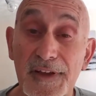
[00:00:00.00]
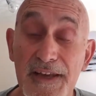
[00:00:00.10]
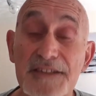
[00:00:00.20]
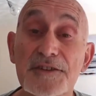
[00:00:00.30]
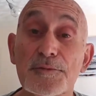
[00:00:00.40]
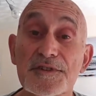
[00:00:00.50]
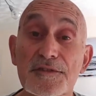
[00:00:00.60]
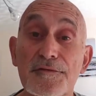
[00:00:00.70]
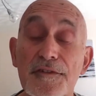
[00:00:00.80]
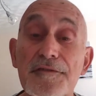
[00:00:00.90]
Yes, it was the
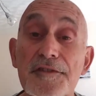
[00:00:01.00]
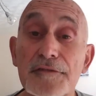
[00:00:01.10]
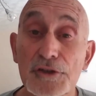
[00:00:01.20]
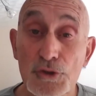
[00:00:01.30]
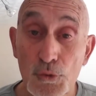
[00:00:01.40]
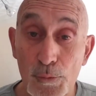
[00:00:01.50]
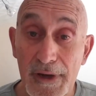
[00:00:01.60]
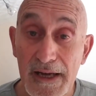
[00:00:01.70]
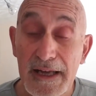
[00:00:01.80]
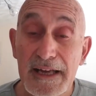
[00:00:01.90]
5th of October,